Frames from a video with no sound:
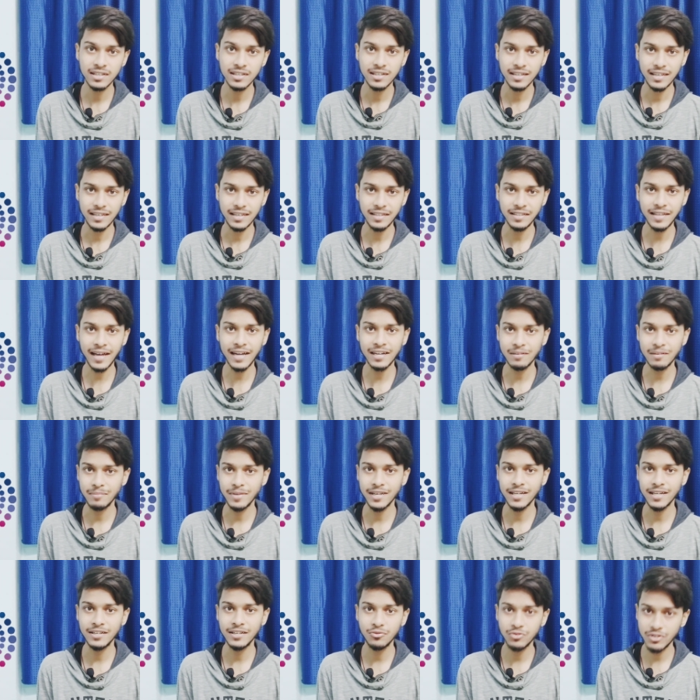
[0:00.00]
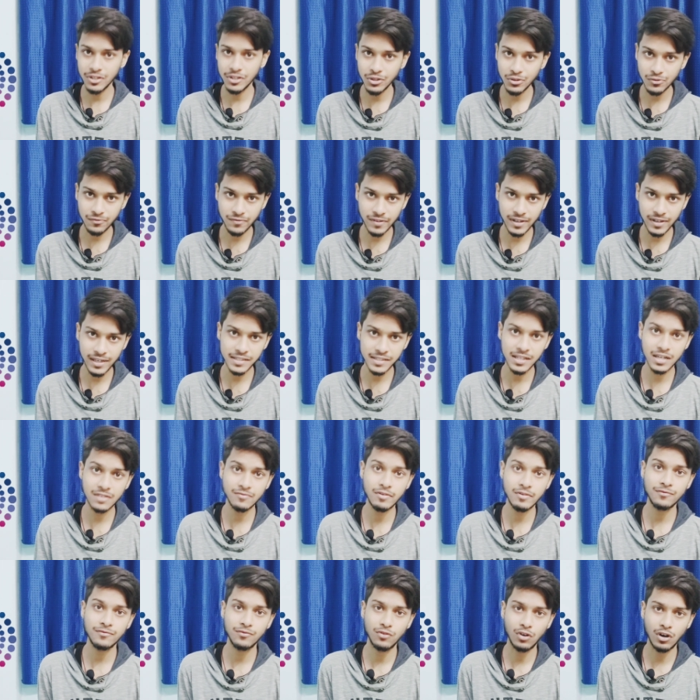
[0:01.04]
In that mail you need to fill a
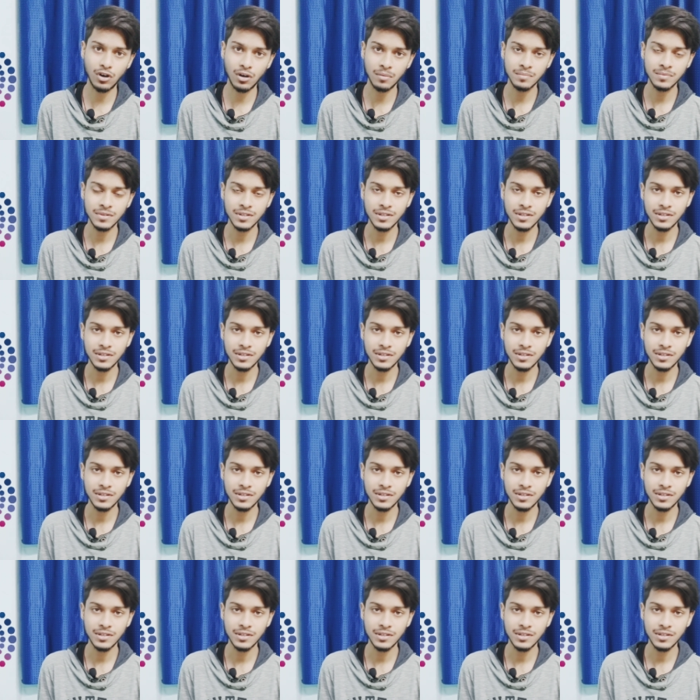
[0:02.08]
survey form,